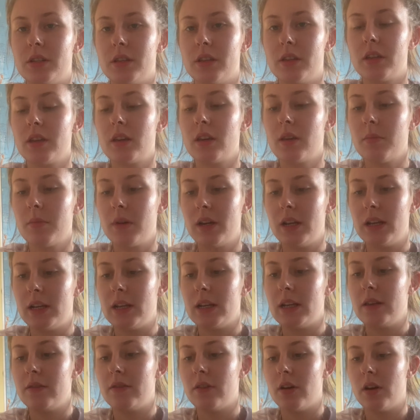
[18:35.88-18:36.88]
I think I might
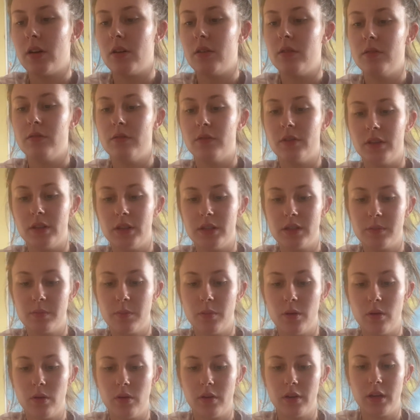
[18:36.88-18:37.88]
leave it over this
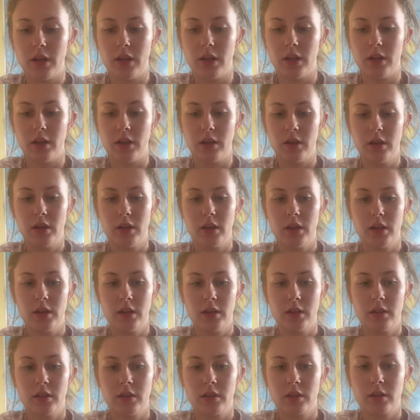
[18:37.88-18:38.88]
pot here,
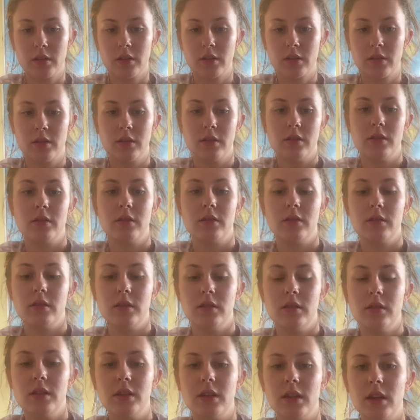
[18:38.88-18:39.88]
because
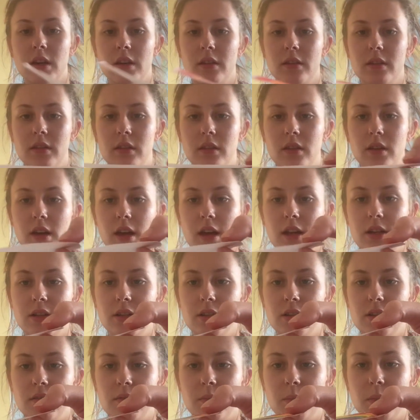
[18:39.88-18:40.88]
you see how the
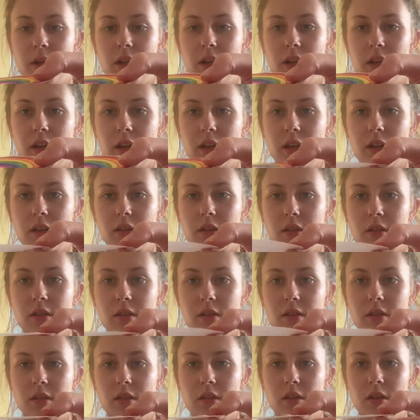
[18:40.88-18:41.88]
edges of mine like
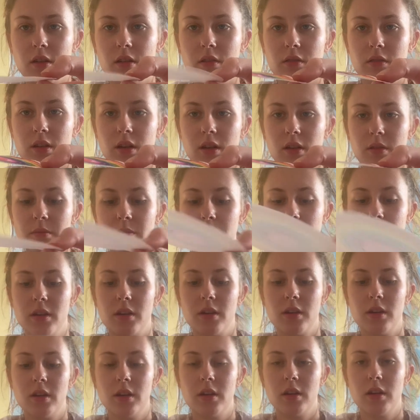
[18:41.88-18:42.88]
curled up.
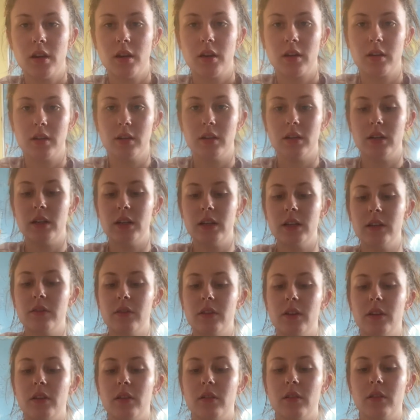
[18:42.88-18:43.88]
I'm going to leave
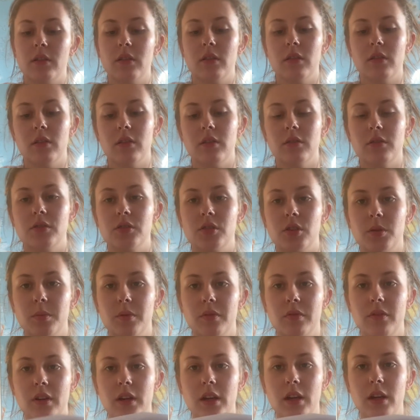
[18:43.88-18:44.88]
it on top
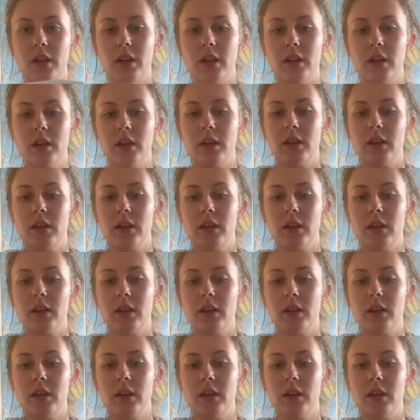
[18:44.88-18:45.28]
of here